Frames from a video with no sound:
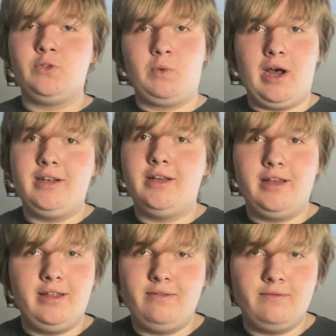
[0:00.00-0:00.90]
Wanda
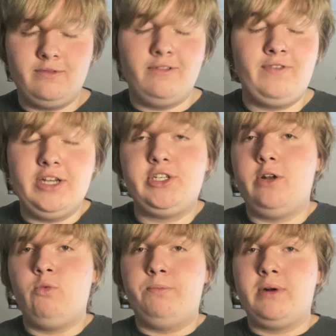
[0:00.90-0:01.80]
and
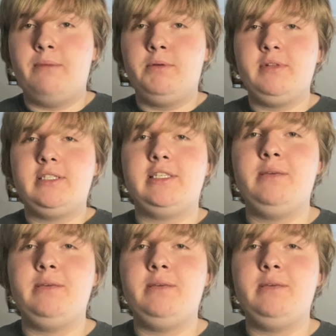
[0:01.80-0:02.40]
Vision, we'll probably see